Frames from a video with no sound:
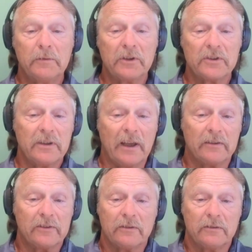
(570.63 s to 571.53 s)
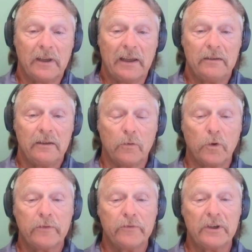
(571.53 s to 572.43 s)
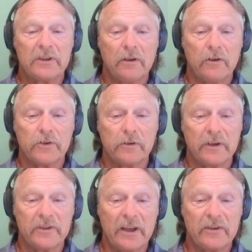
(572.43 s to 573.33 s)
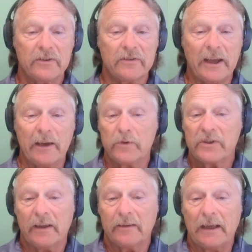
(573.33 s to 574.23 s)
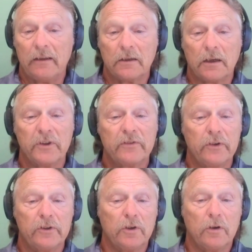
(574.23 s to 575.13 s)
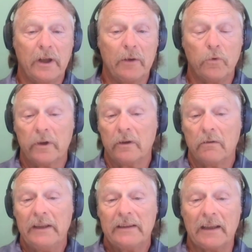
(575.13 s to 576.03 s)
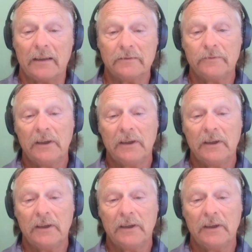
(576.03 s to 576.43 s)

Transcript: working for these large organizations, I always had talent coming through the door and working great talent.